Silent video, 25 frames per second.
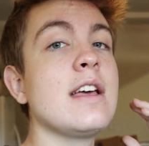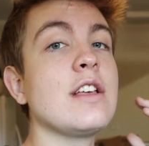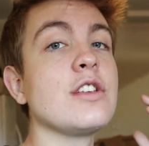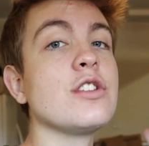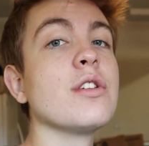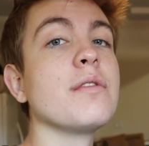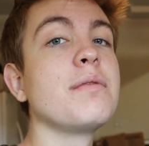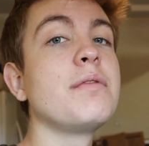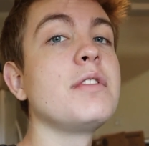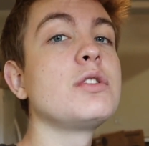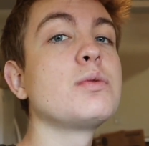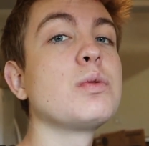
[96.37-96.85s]

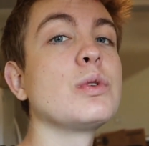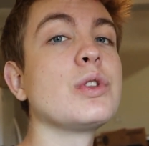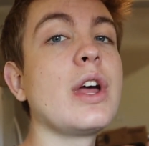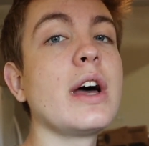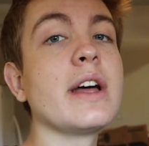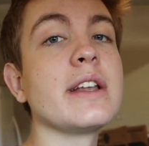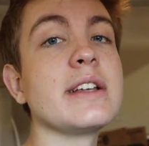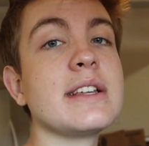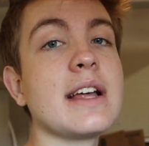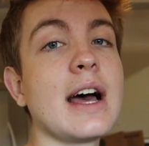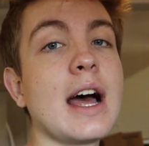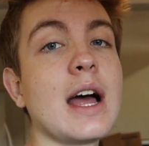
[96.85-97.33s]
Your fish will
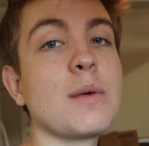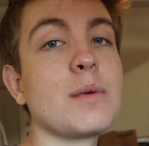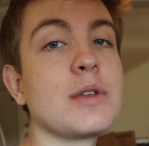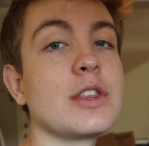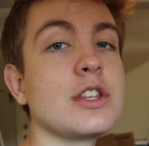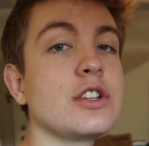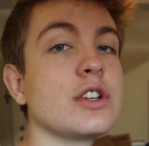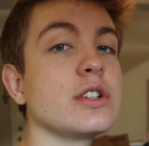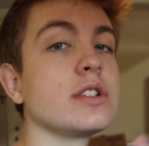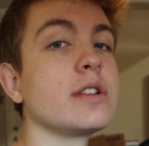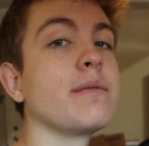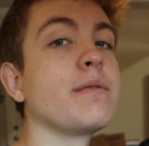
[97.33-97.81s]
not die
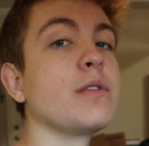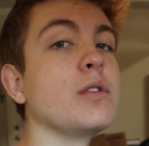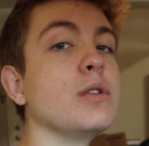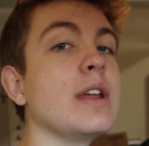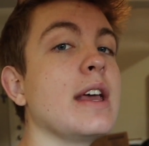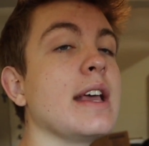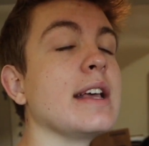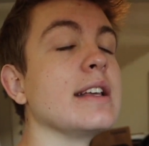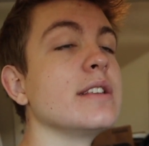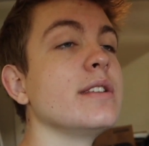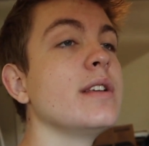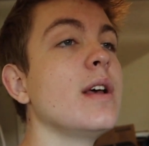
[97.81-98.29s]
within just a few
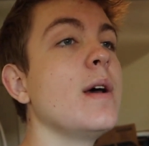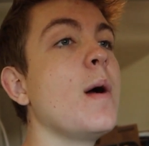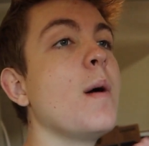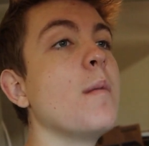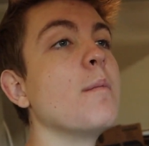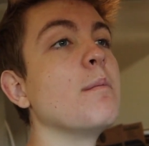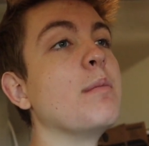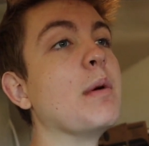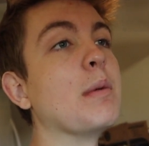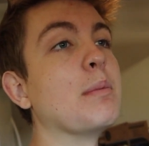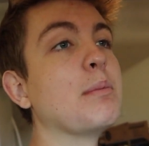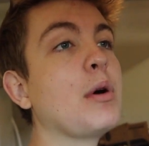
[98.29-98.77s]
days.
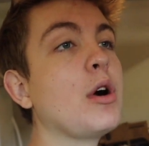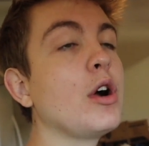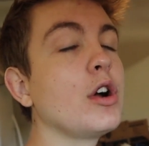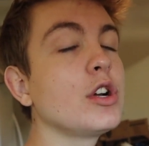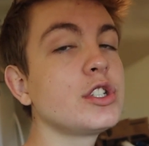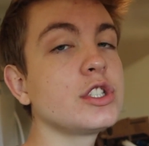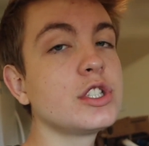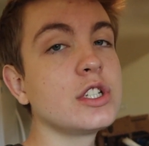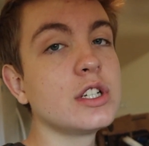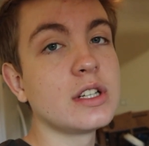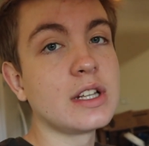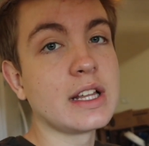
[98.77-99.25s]
But
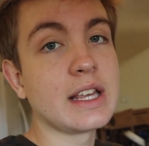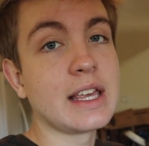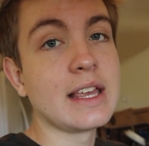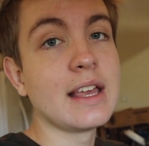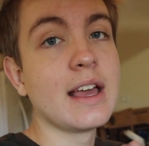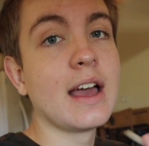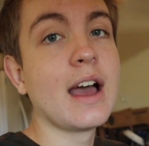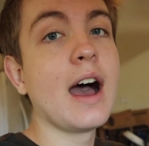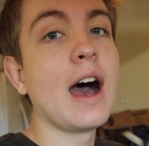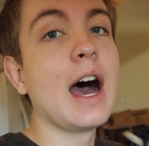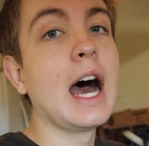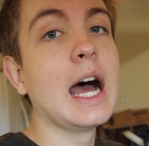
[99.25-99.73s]
personally,
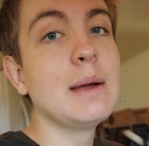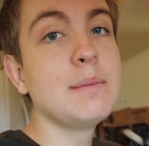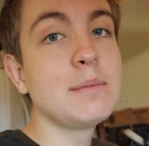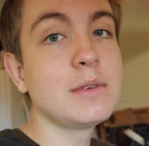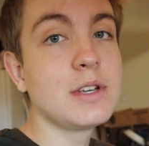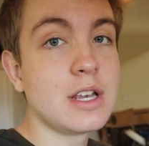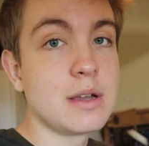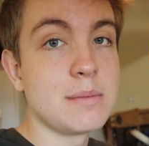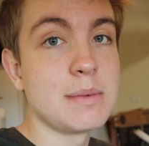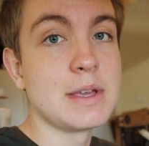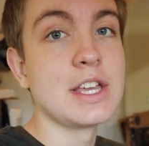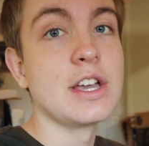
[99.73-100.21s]
I'm
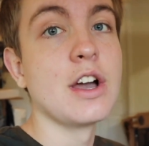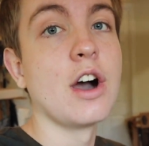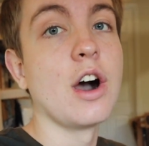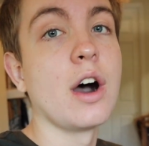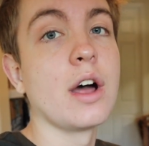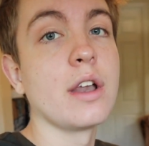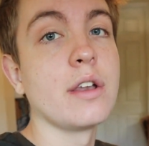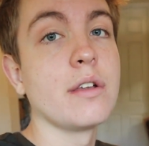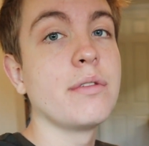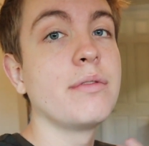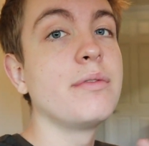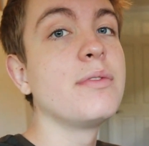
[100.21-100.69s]
gonna be
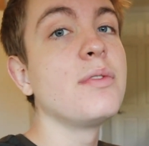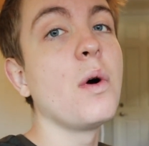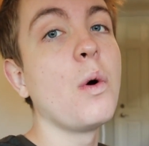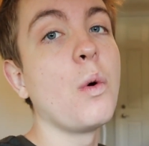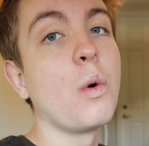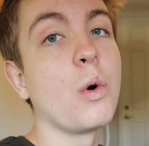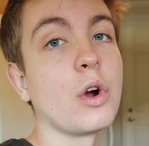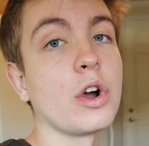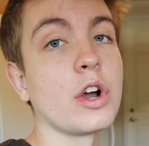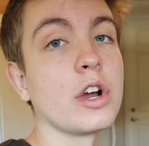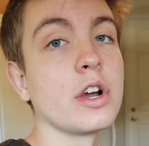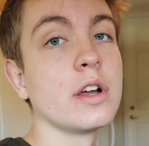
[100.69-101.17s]
gone
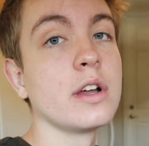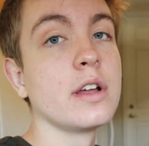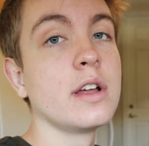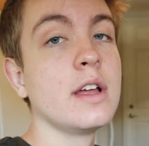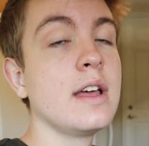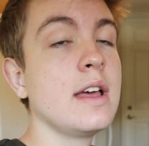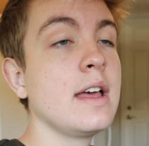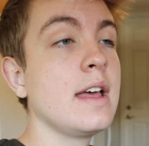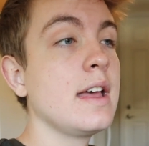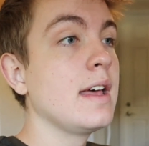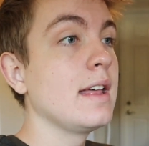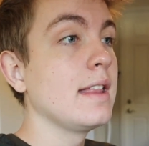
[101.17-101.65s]
for
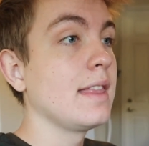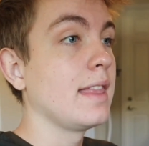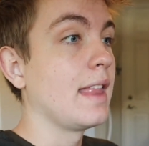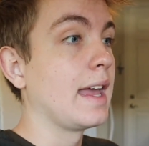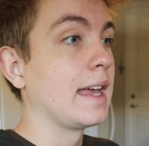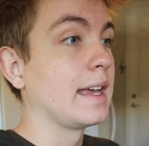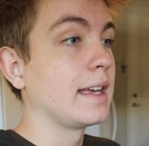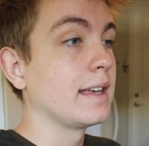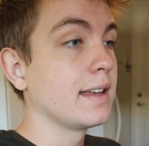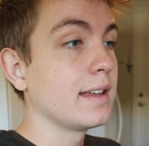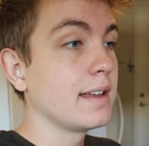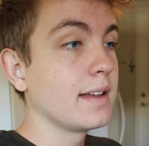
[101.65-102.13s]

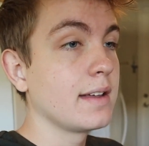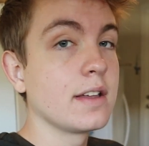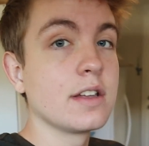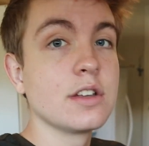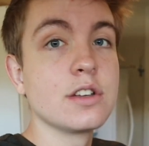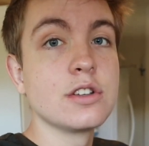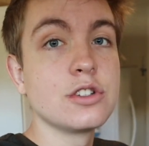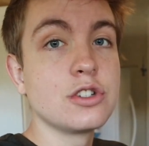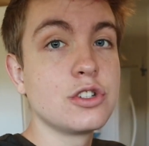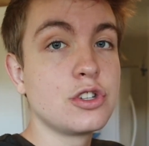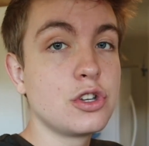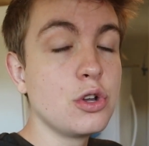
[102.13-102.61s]
like
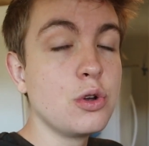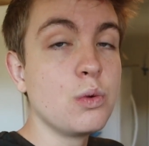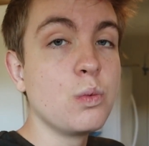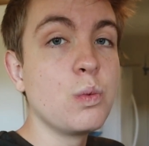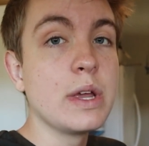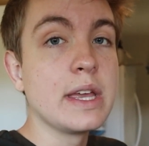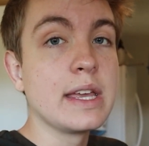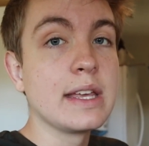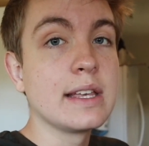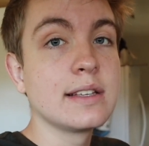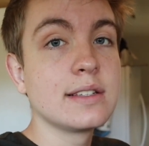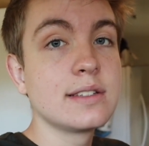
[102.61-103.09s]
2
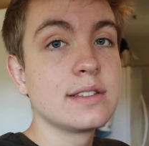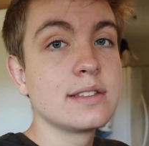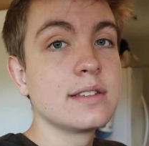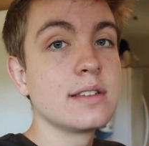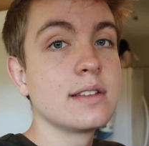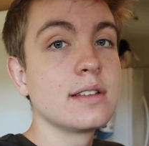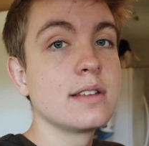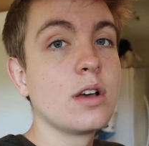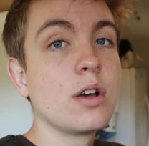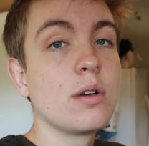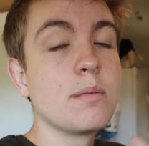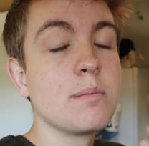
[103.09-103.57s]
weeks.
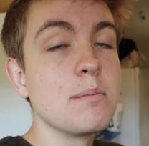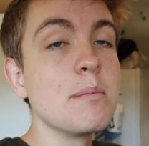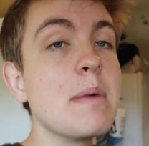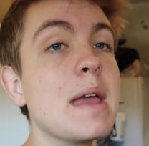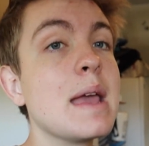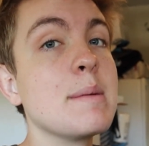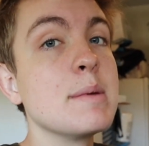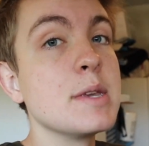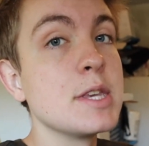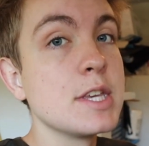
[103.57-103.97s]
Maybe.